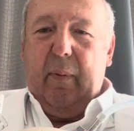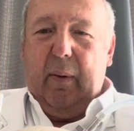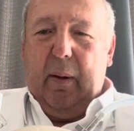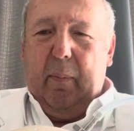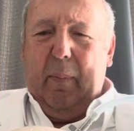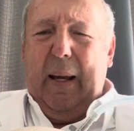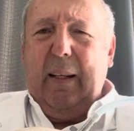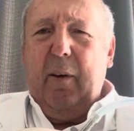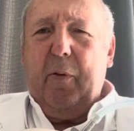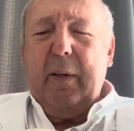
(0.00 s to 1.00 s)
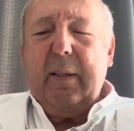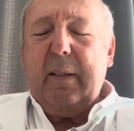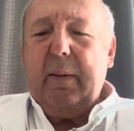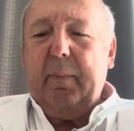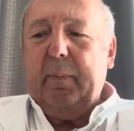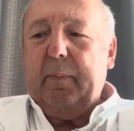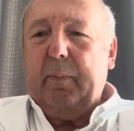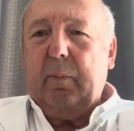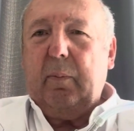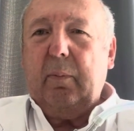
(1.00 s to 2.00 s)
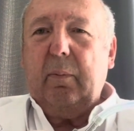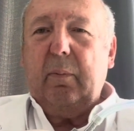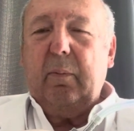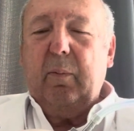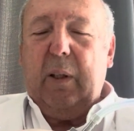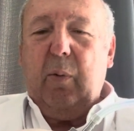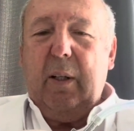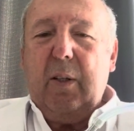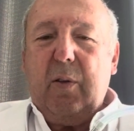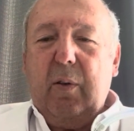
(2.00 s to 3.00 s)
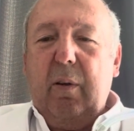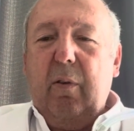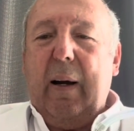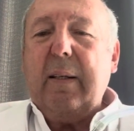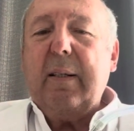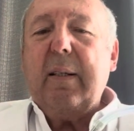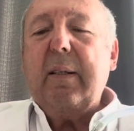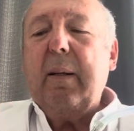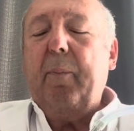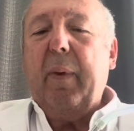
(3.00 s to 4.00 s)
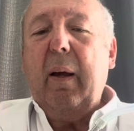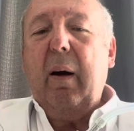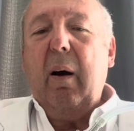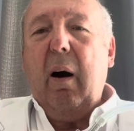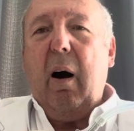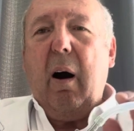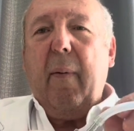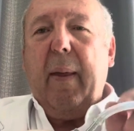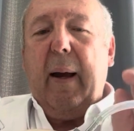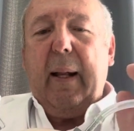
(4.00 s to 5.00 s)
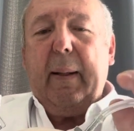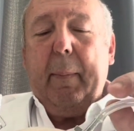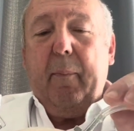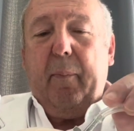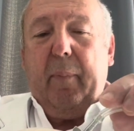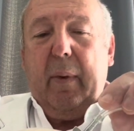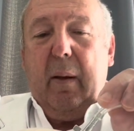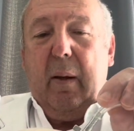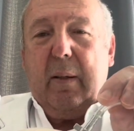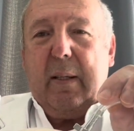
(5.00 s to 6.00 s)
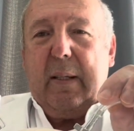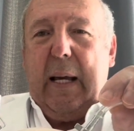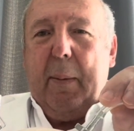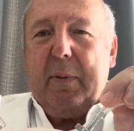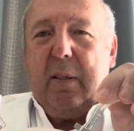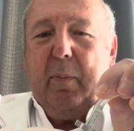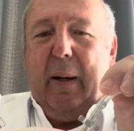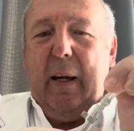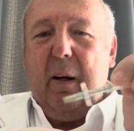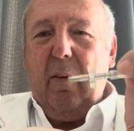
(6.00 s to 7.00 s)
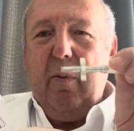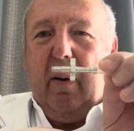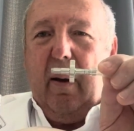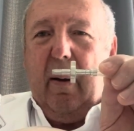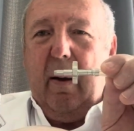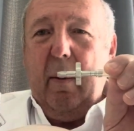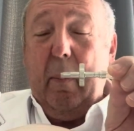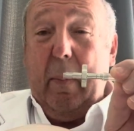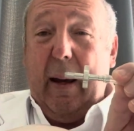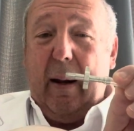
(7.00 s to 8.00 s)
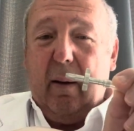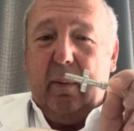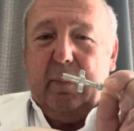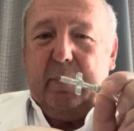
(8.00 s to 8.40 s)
The main difference between these two devices are that the SEPS is made of metal,